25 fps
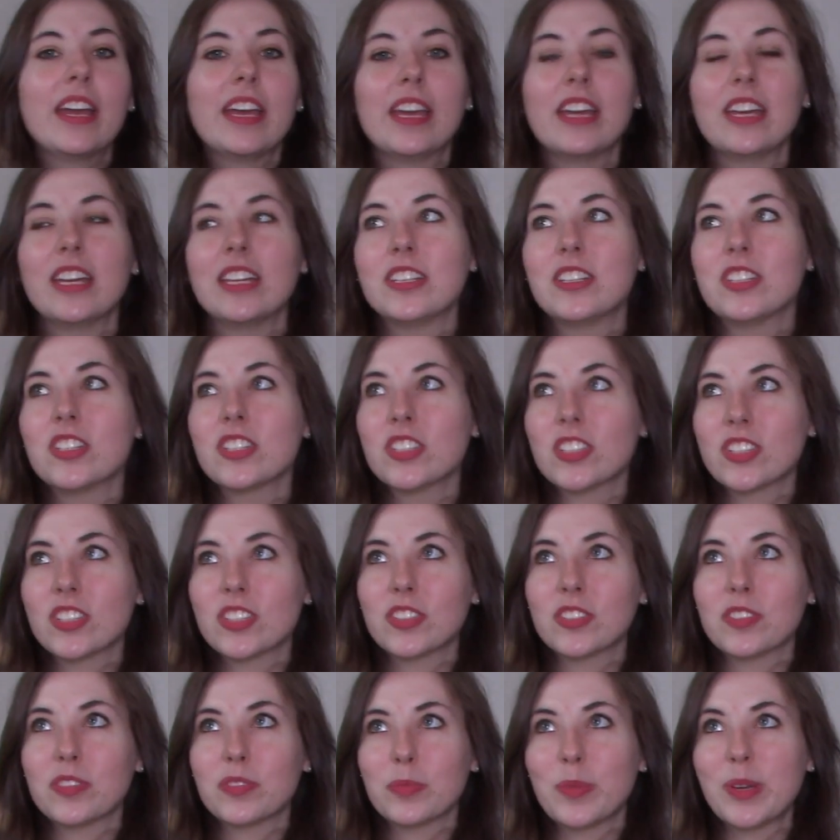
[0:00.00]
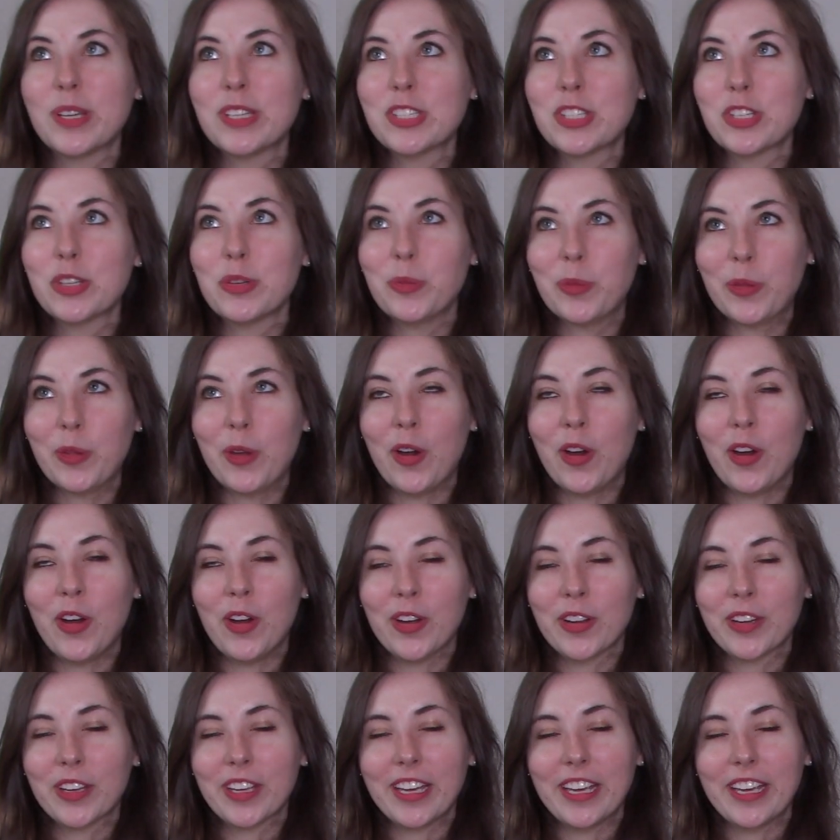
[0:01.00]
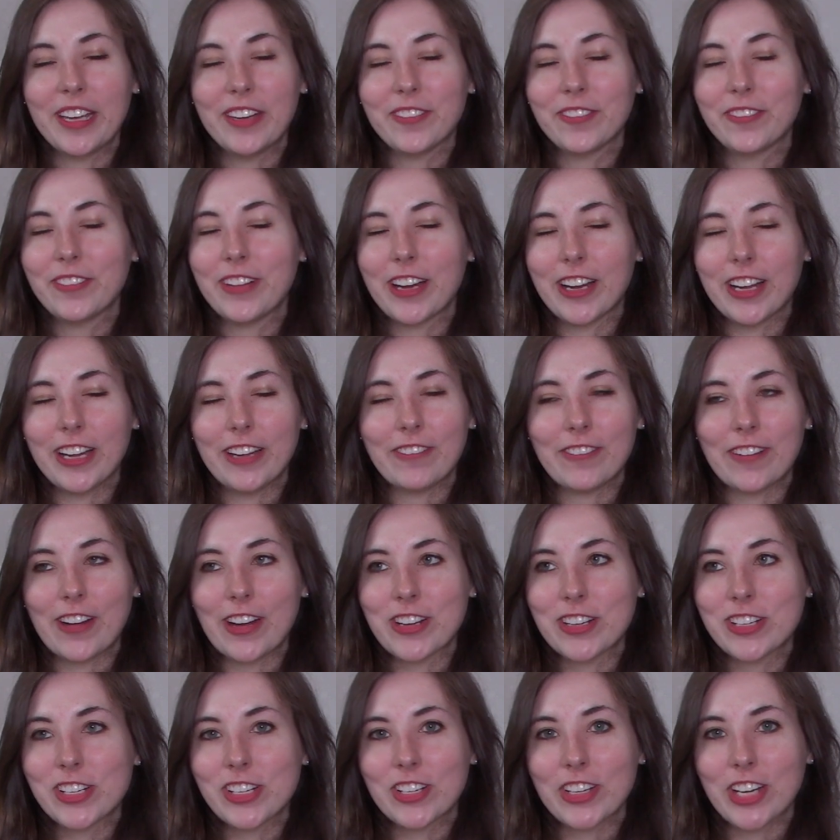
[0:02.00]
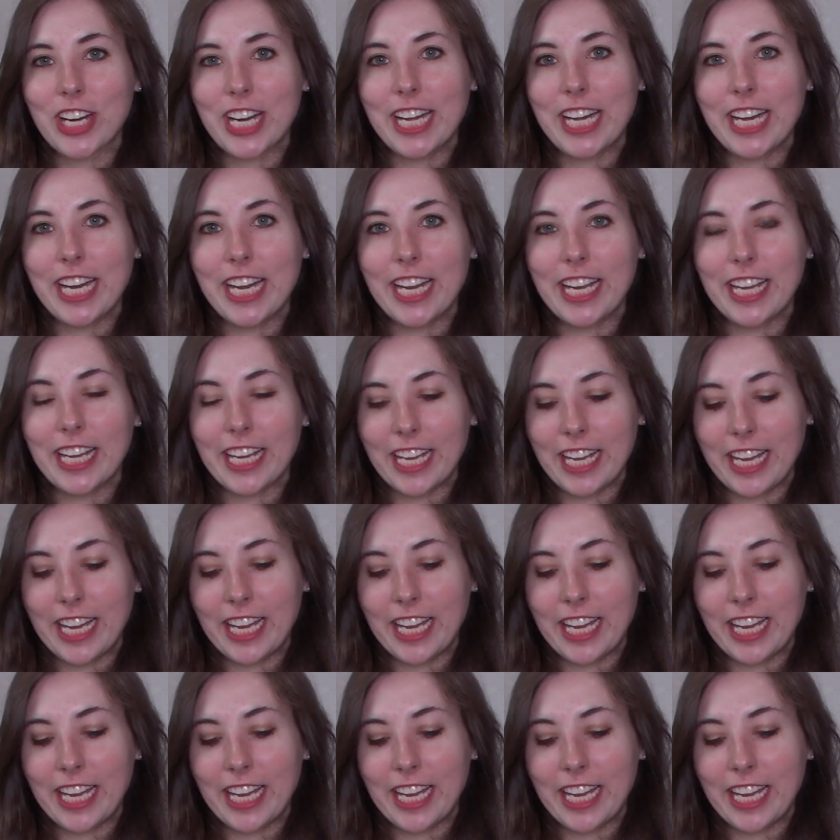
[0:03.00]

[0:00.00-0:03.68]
it just was too long and very frustrating,